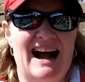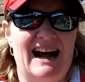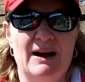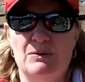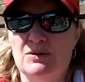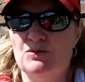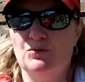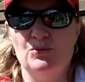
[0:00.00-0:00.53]

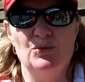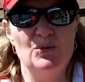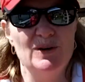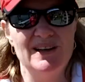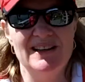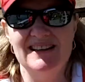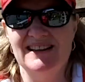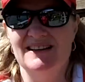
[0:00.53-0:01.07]
I was
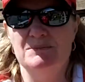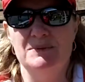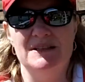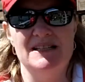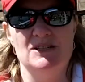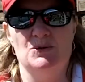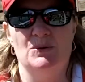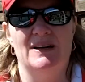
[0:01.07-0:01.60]
really
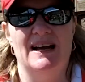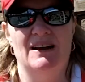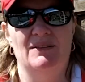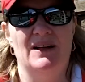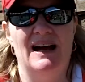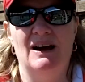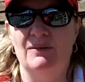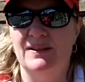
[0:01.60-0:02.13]
pleased with
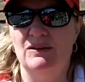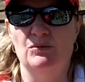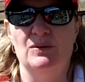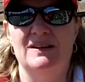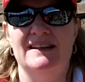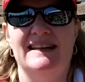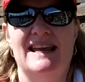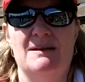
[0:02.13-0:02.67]
how they
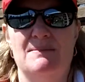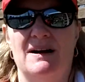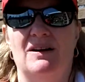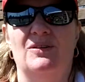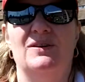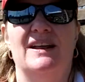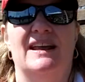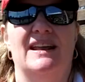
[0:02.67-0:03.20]
really came
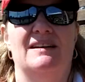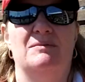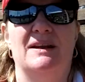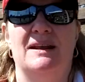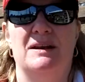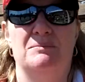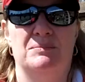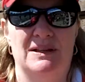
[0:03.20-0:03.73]
out
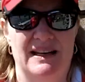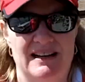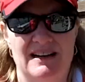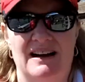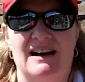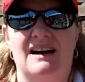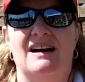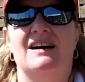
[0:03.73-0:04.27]
and played
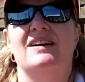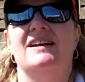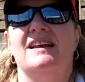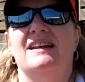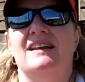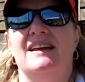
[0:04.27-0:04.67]
hard